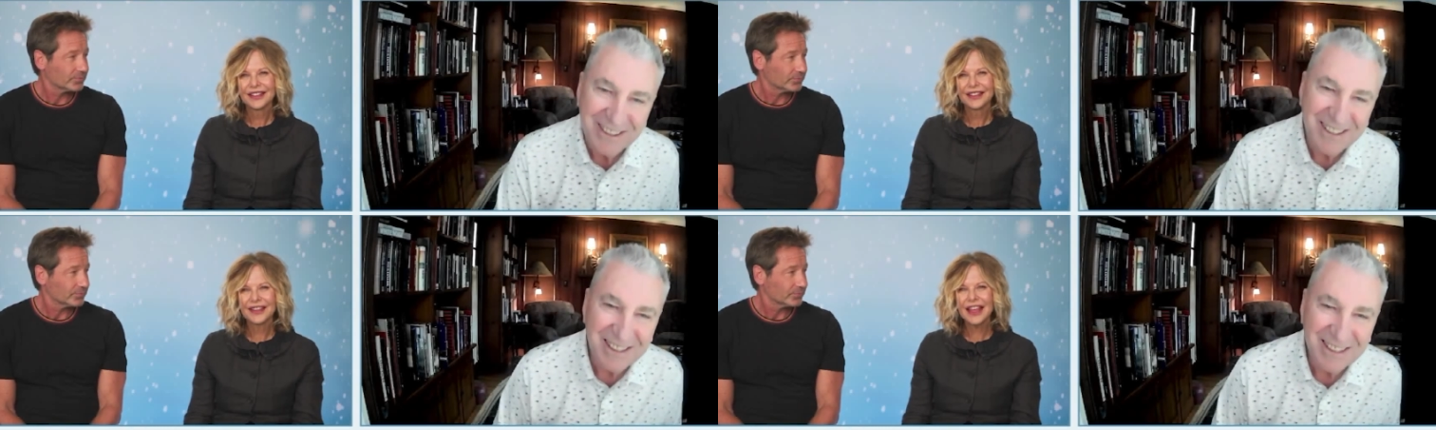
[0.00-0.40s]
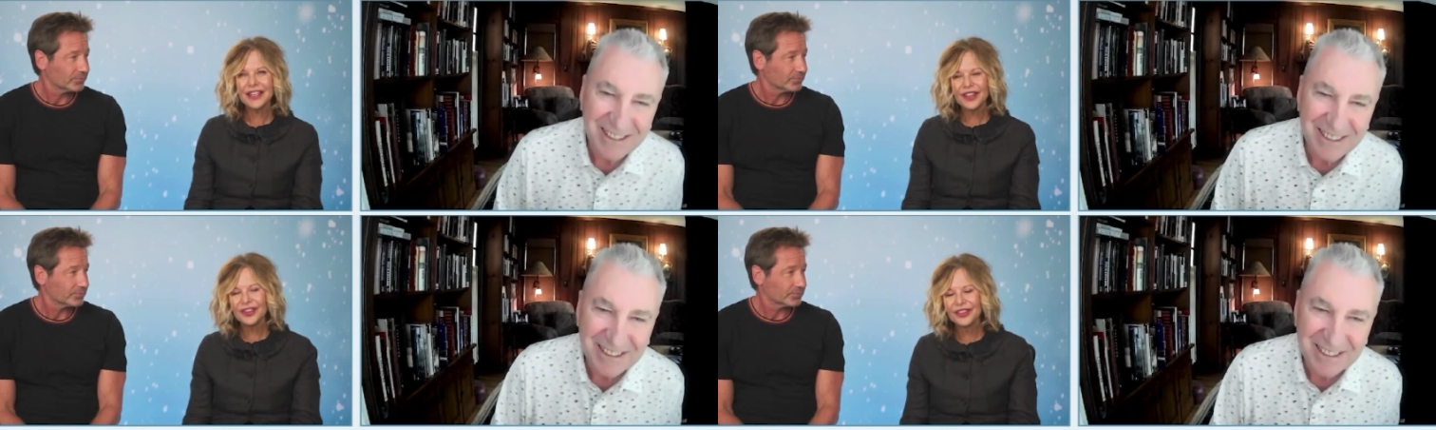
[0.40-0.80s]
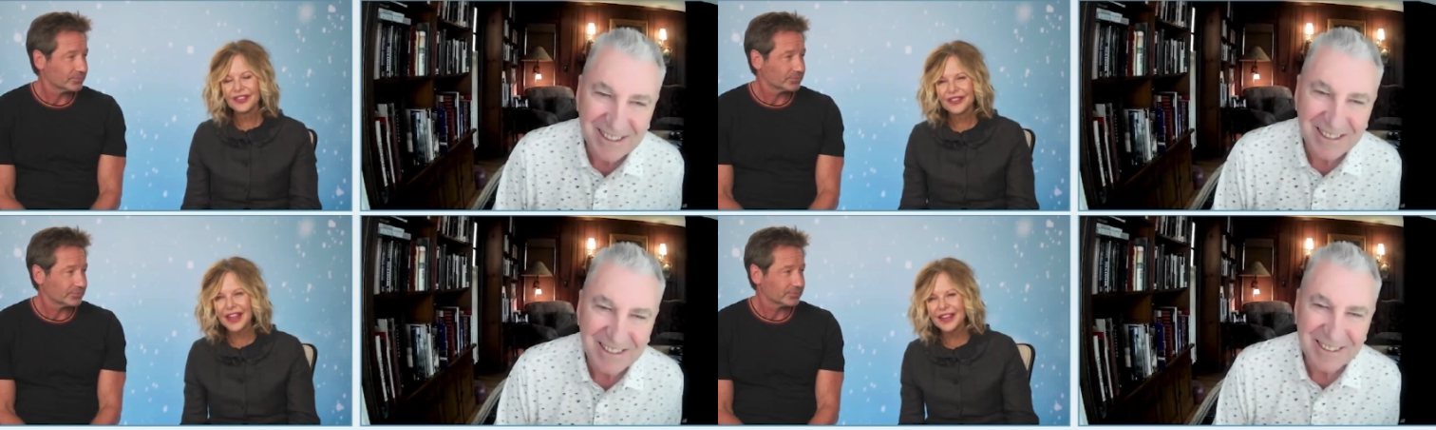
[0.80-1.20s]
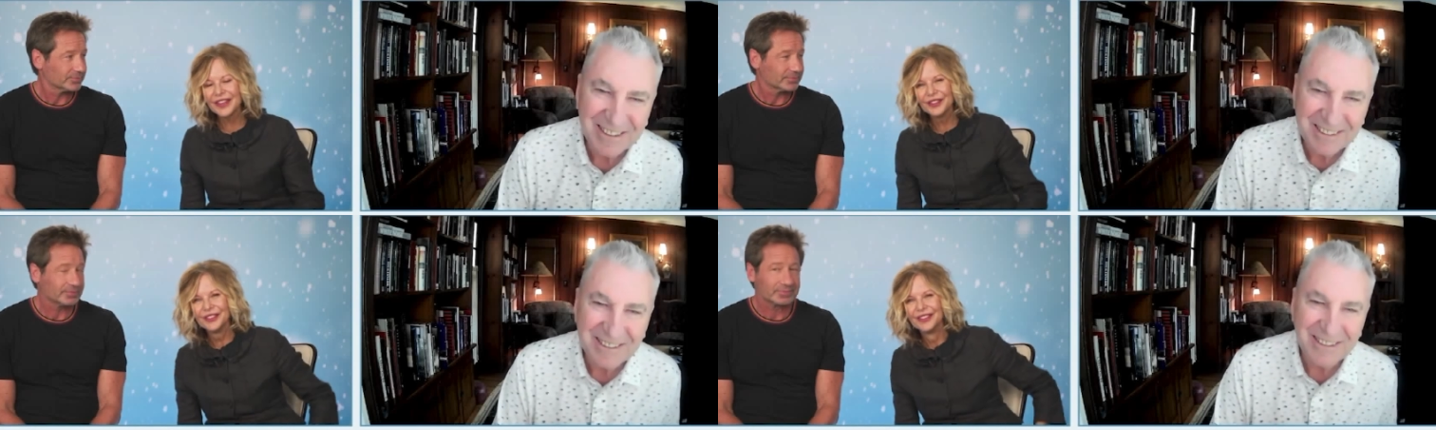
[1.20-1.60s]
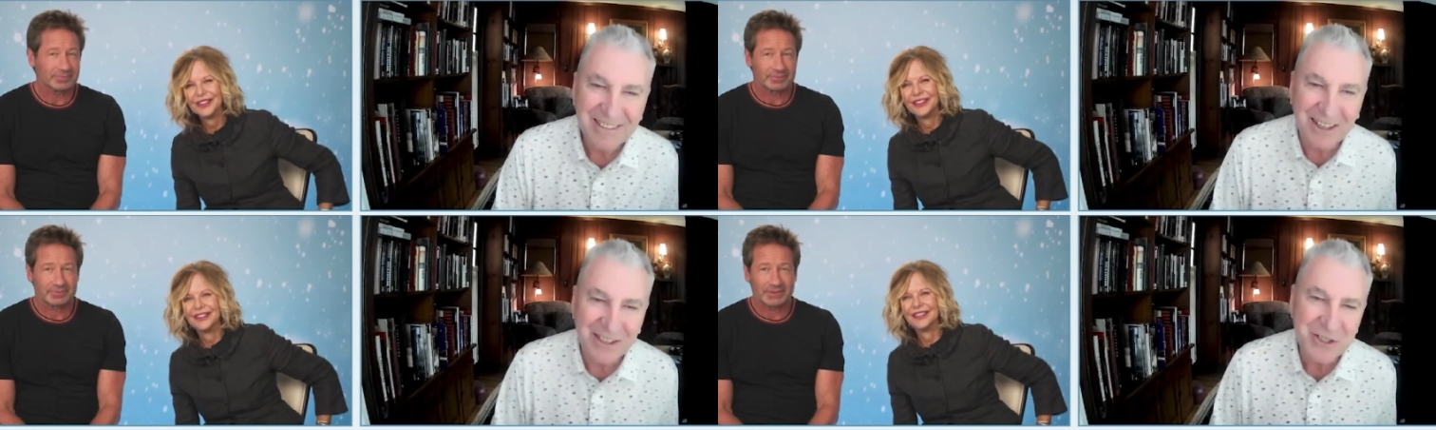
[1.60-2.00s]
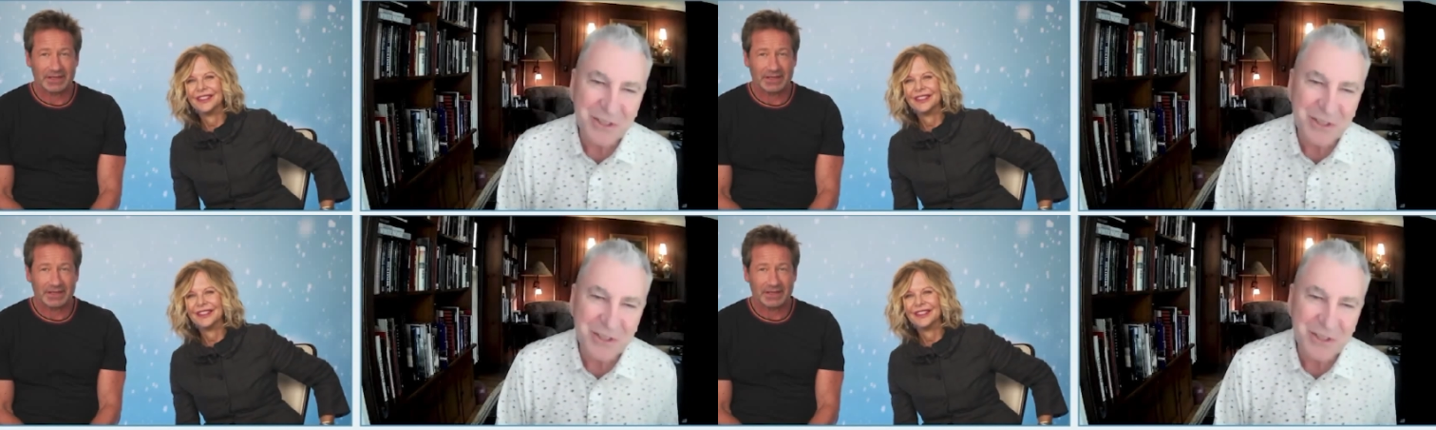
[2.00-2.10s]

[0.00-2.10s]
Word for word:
Speaker 1: Thank you. Thank you. Nice to thank